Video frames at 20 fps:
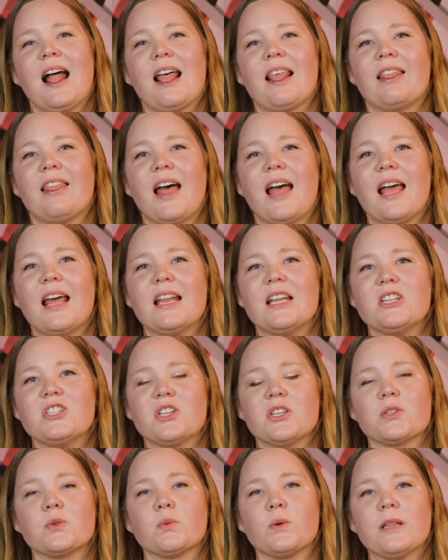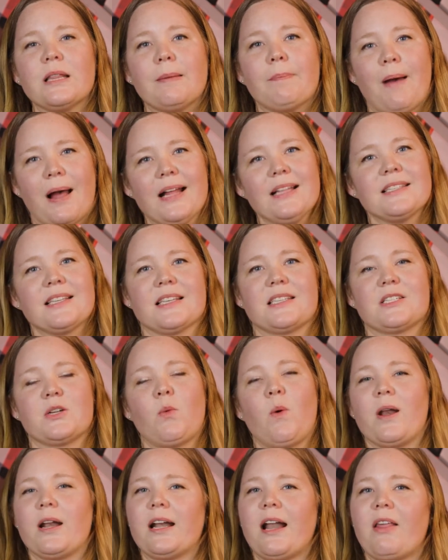that just really binds us to
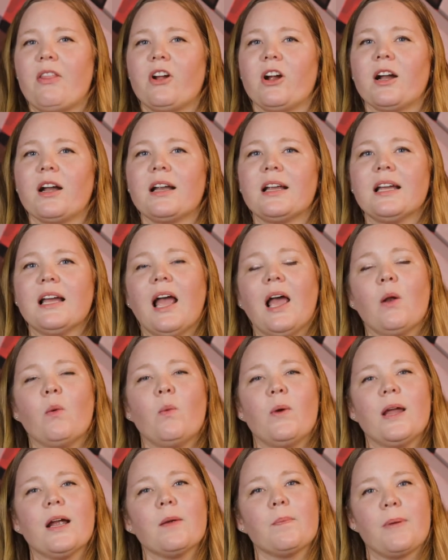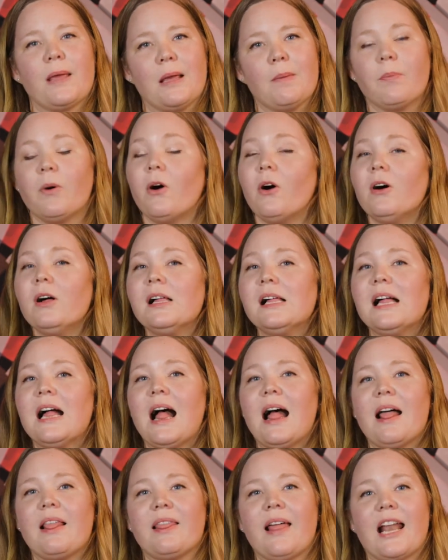one another. And we are people
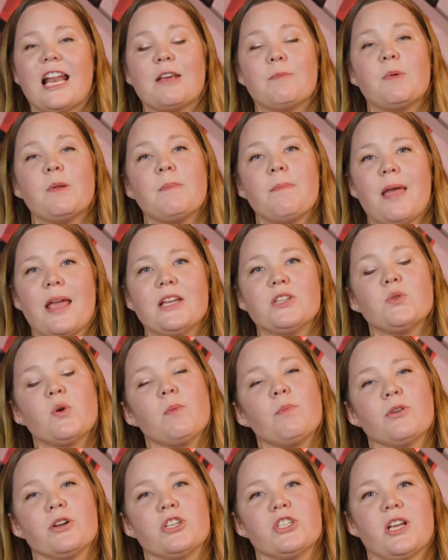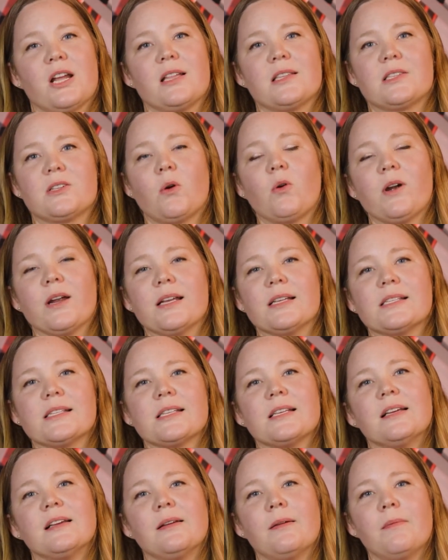that have been made to appreciate stories.